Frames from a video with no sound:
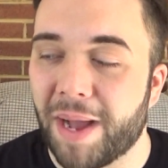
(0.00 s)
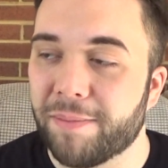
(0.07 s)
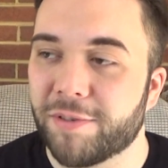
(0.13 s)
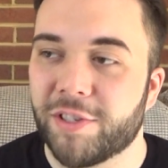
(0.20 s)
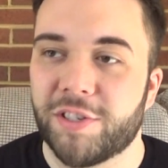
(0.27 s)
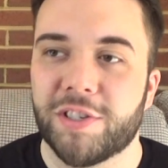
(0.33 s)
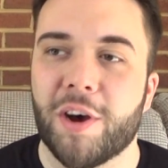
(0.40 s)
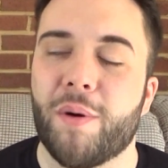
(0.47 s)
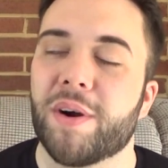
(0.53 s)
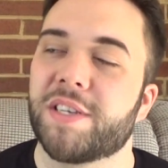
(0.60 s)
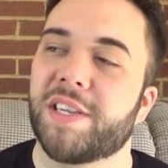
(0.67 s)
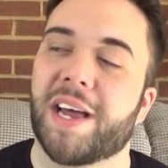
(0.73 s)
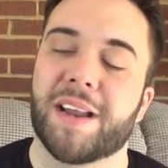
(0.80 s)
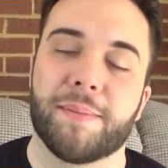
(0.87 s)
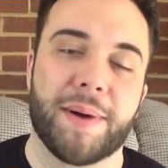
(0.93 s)
I'm so
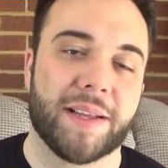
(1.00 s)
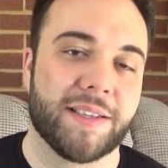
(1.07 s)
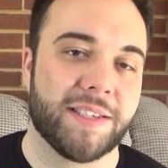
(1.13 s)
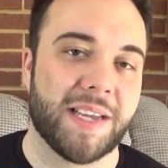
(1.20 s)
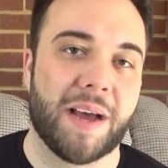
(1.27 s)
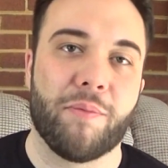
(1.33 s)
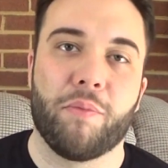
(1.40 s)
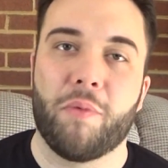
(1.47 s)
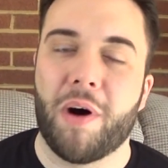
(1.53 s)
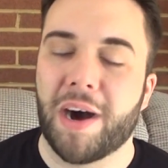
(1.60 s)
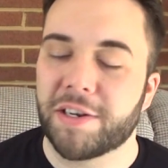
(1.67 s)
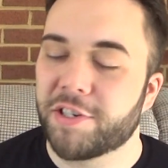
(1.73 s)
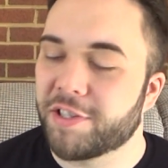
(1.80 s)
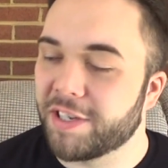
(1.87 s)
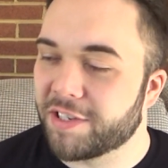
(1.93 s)
excited about this. I've
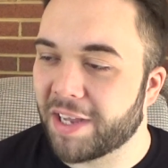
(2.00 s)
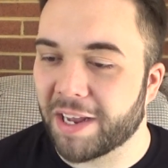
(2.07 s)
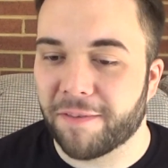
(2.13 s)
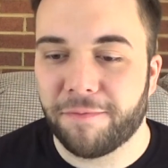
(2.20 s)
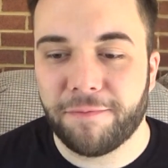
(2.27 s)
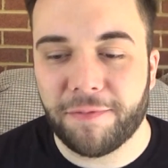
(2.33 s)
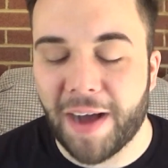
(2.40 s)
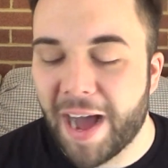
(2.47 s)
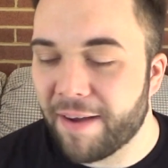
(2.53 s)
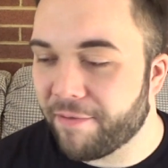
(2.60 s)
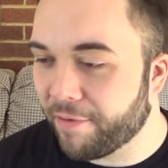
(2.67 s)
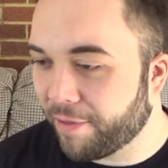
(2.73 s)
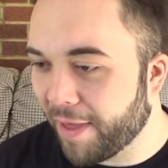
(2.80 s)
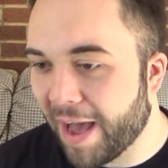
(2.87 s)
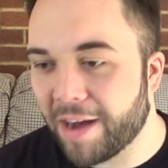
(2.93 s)
watched this like
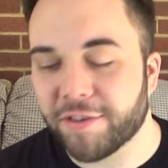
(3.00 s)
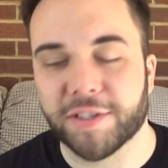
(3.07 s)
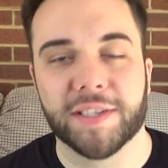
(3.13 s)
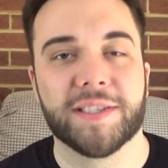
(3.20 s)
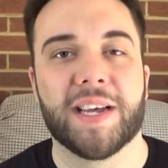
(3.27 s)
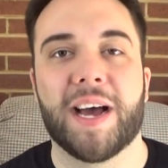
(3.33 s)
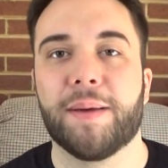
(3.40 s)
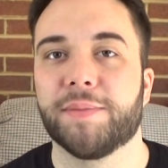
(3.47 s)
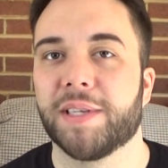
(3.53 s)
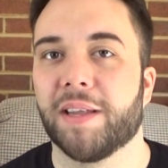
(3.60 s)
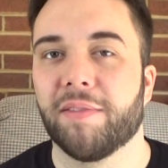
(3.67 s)
5,000 times.